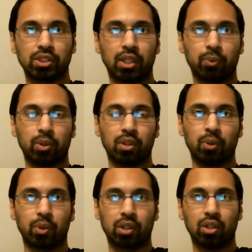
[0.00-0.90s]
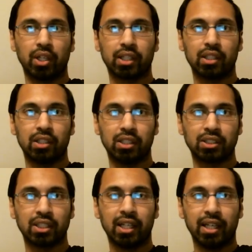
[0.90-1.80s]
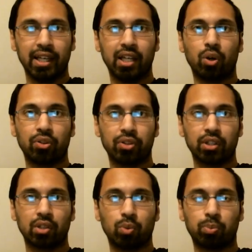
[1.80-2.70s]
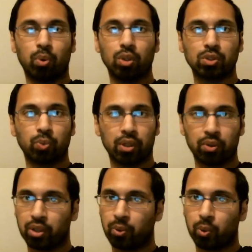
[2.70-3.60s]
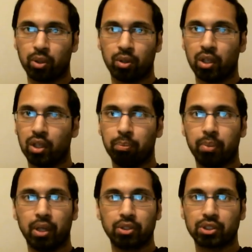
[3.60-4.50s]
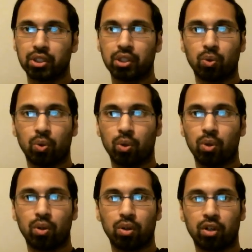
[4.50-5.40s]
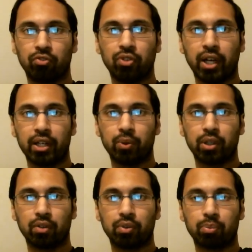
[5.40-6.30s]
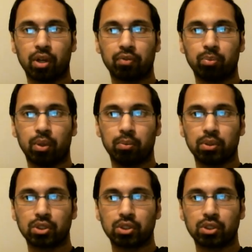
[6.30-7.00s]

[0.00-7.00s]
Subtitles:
They were collecting these inauthentic reports, whether they were embarrassing or flattering of the Prophet Muhammad.